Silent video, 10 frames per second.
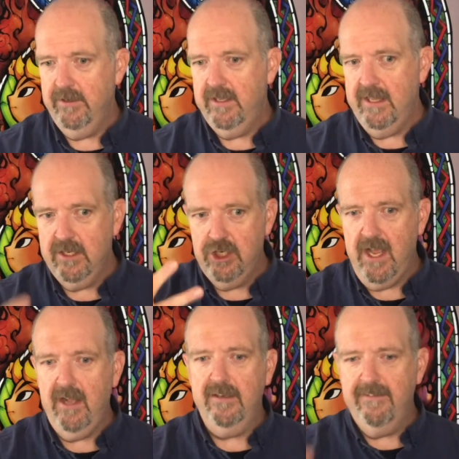that the
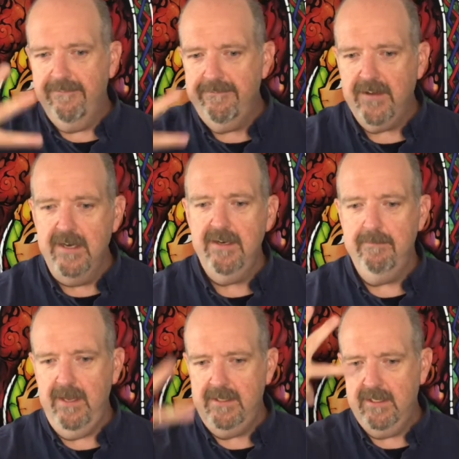child is
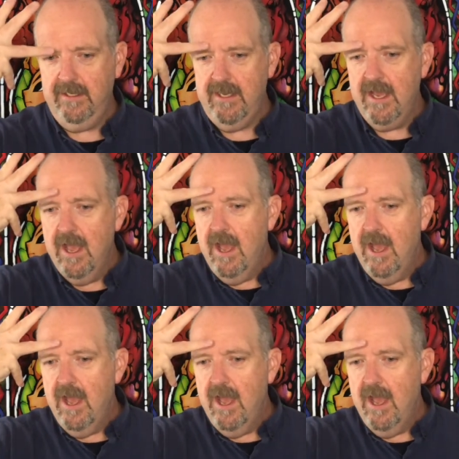fundamentally